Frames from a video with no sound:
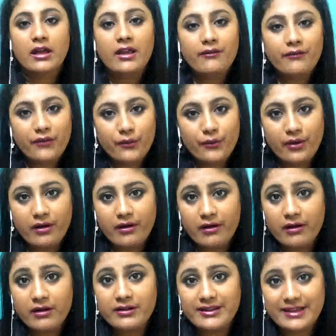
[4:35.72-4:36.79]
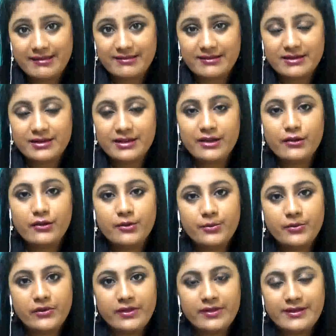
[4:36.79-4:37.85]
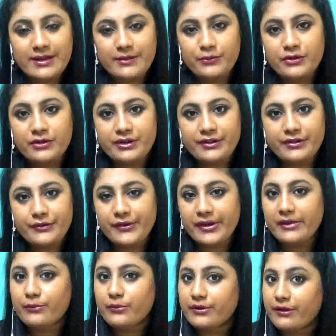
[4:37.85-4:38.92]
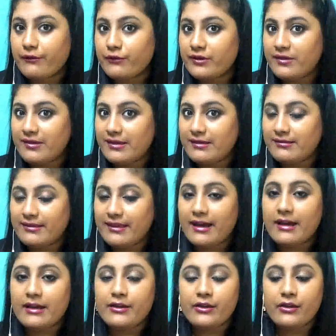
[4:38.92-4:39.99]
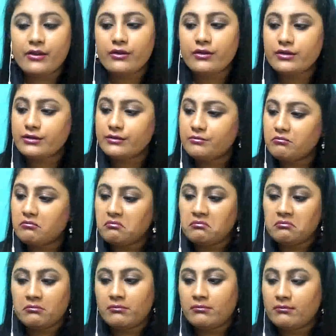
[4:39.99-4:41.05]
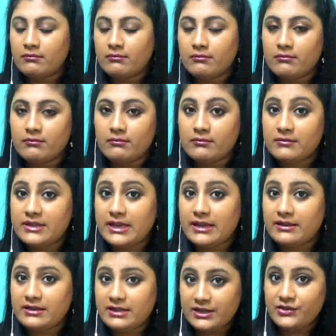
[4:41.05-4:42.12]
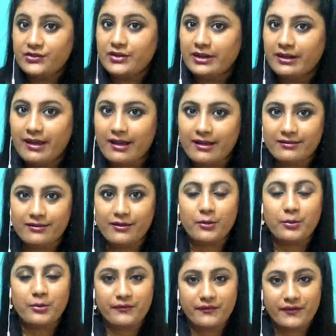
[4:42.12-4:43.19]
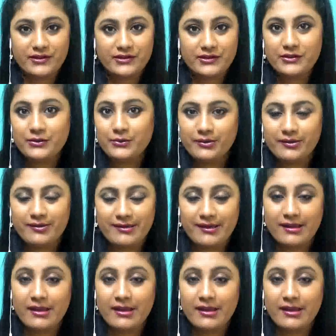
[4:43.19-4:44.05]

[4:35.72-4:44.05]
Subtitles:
If you are a destiny or a birth name 33, what I would say is that you could take teaching as your profession. You would